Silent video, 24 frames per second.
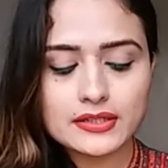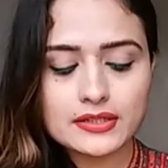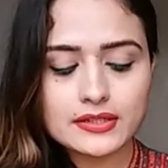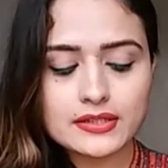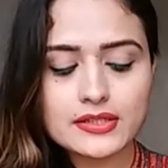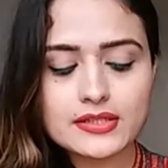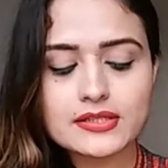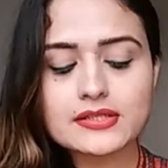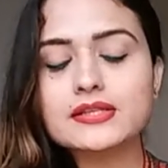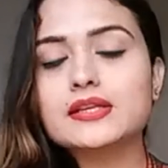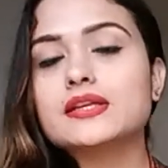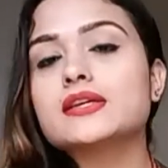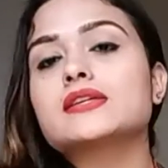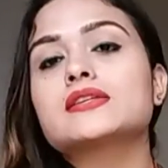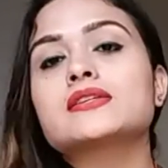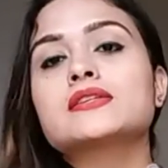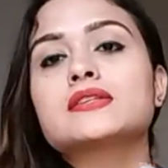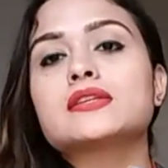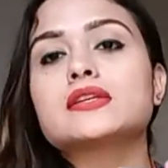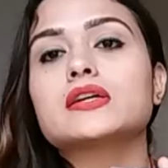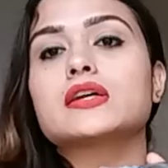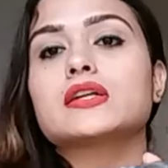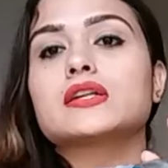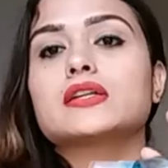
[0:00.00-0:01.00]
This
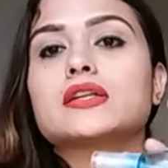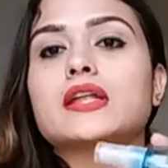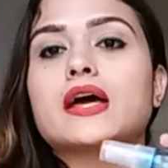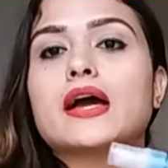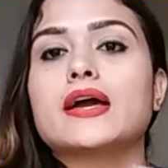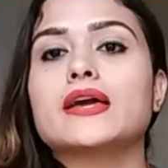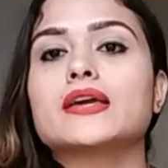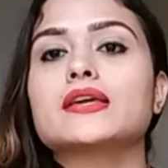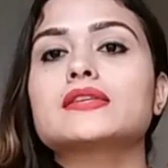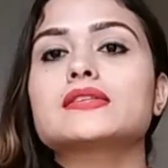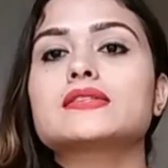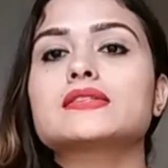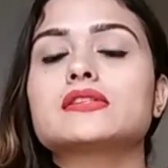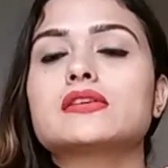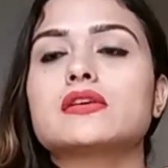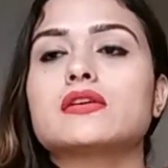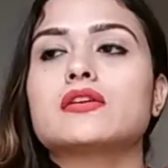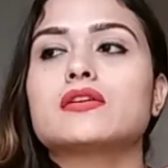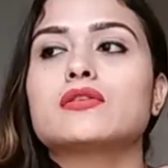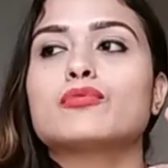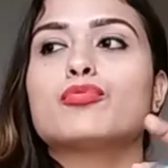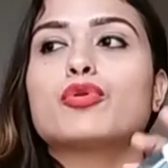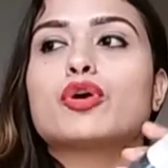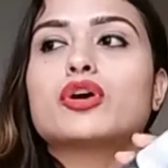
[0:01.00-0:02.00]
is a nice
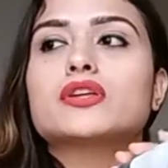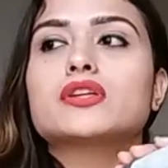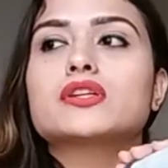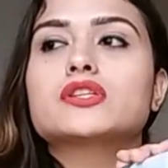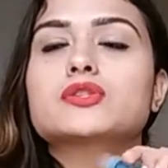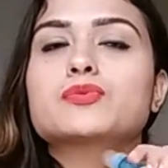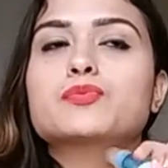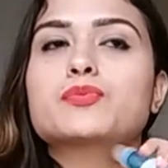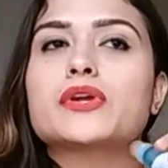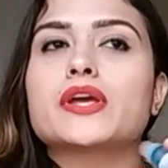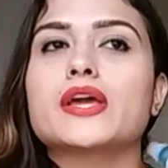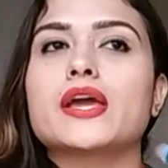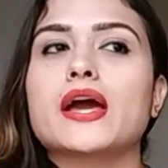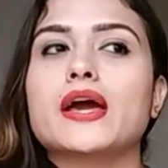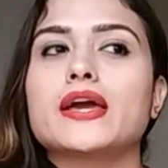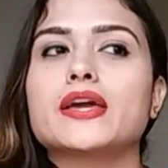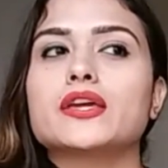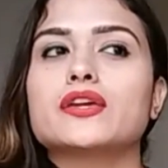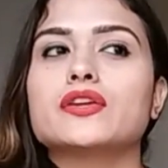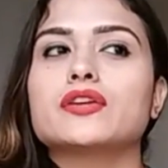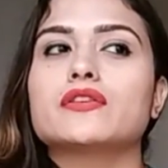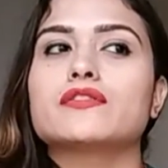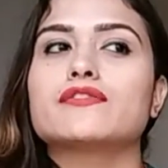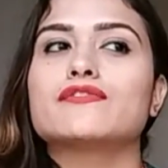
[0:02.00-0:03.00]
body spray.
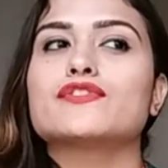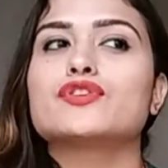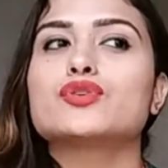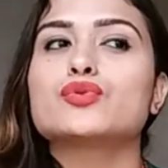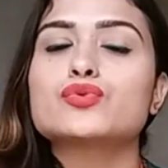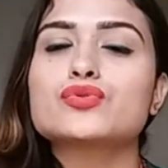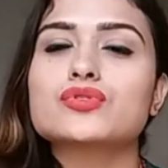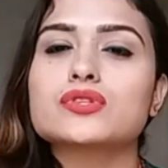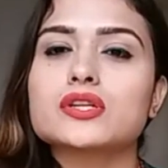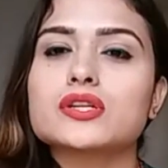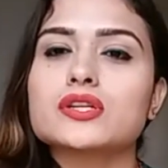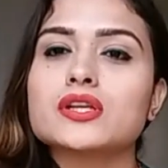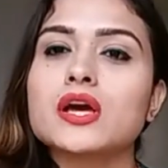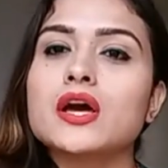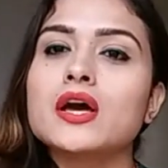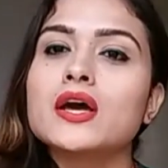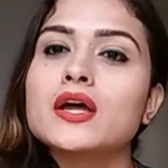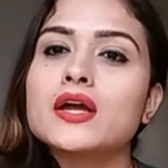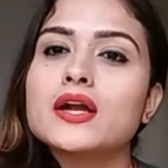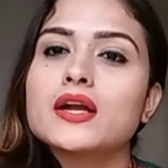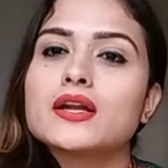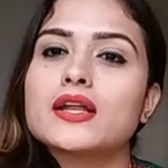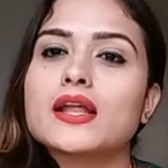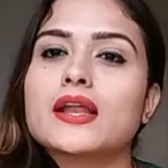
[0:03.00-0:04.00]
I've used it
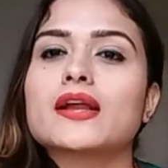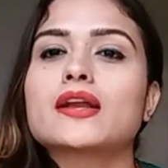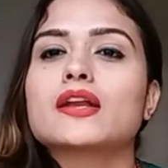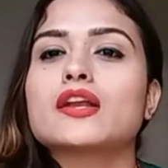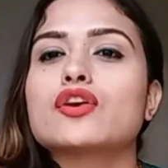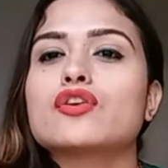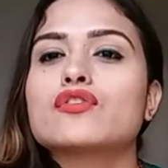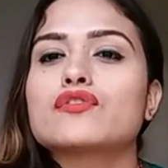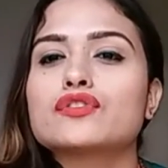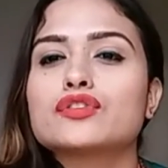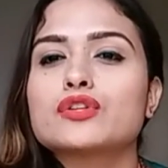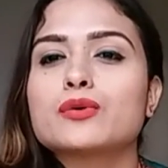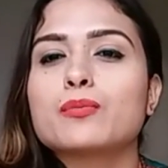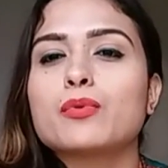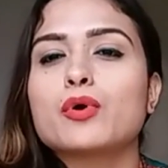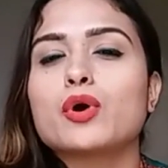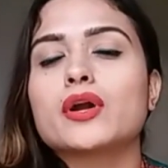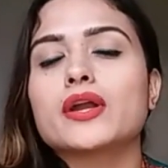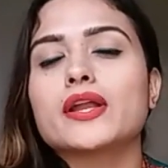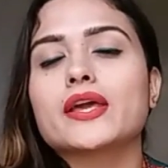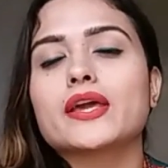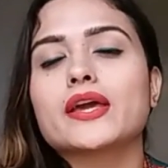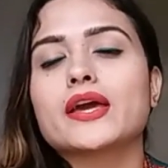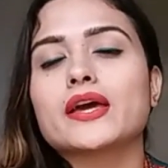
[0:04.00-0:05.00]
directly over the
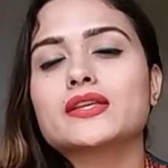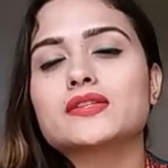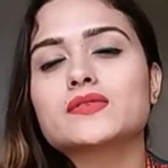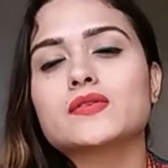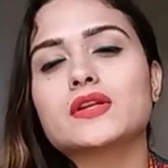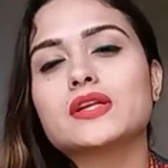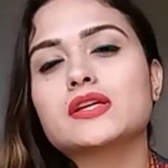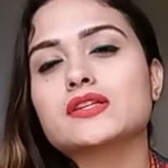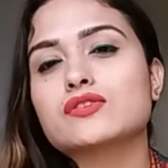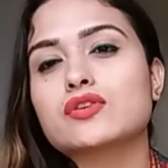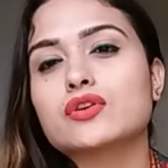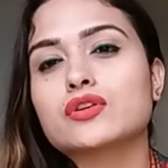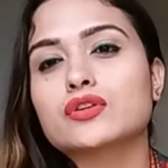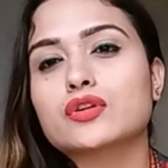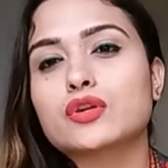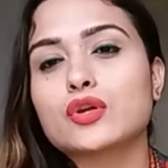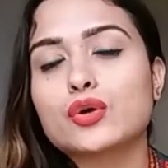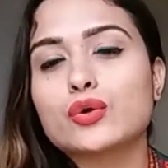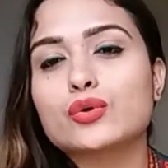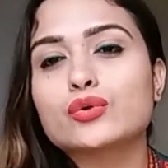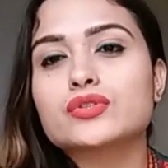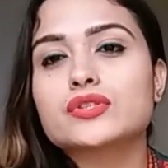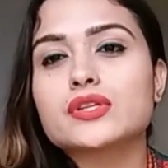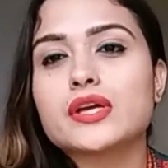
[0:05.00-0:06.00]
body as well as on
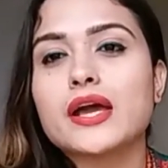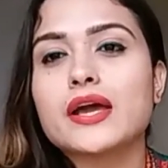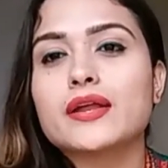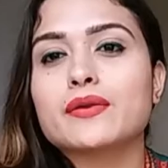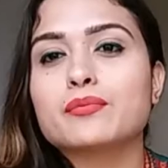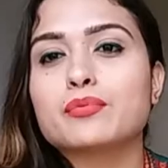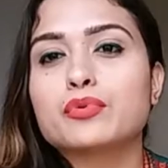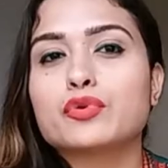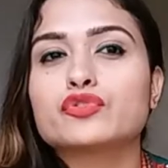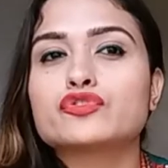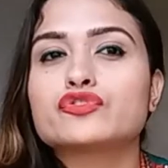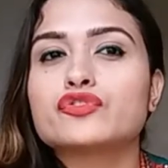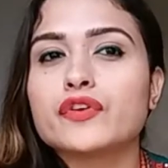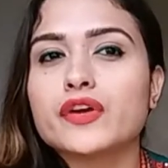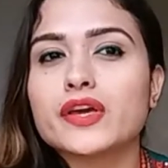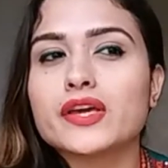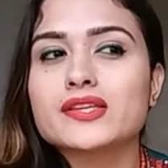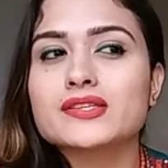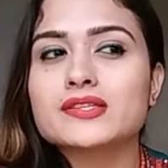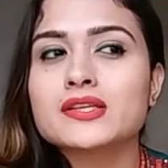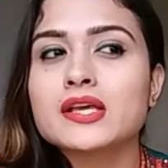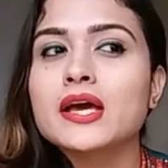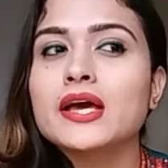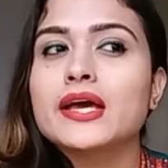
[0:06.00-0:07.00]
clothes, and both
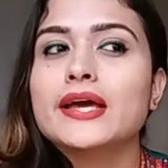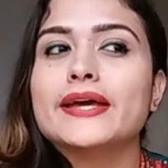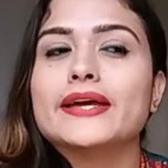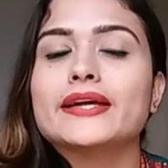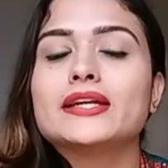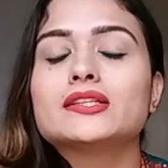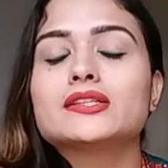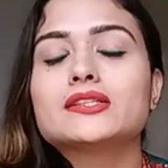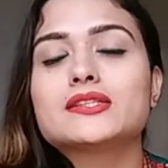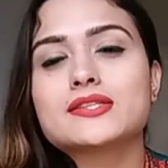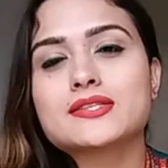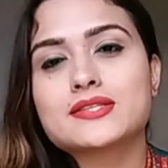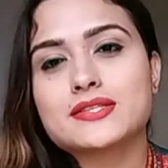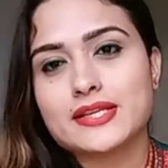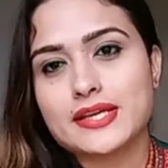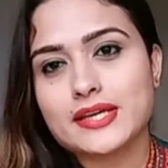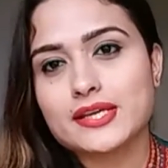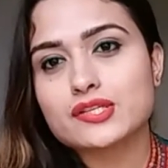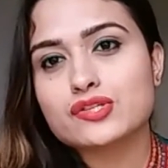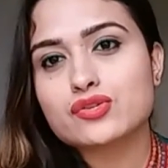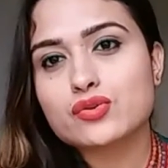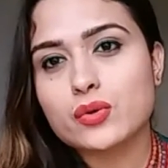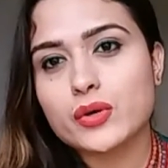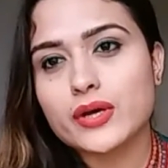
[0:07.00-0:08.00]
ways it
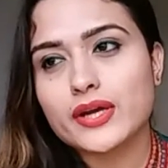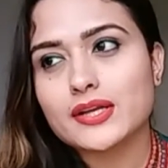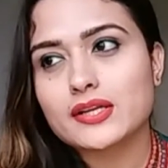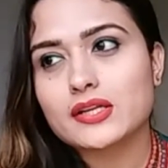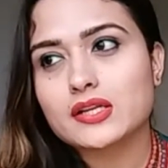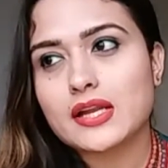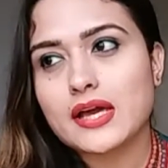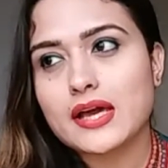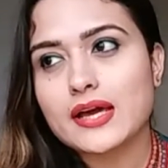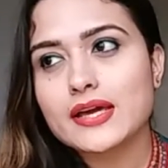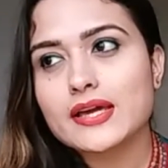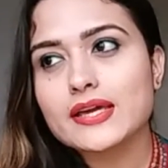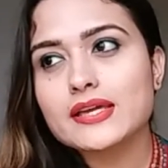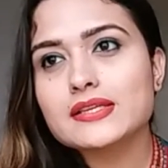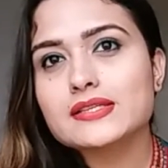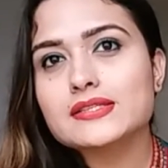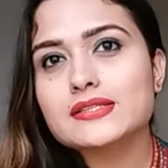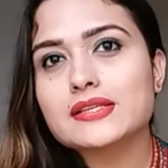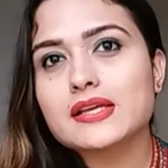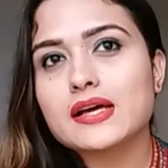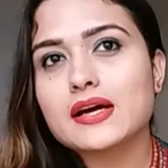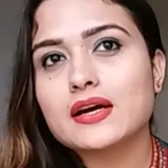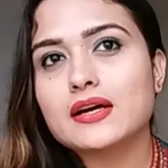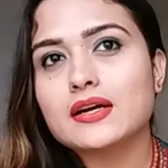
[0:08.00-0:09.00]
stays quite
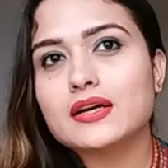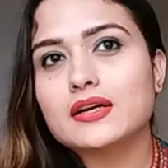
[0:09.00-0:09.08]
nice.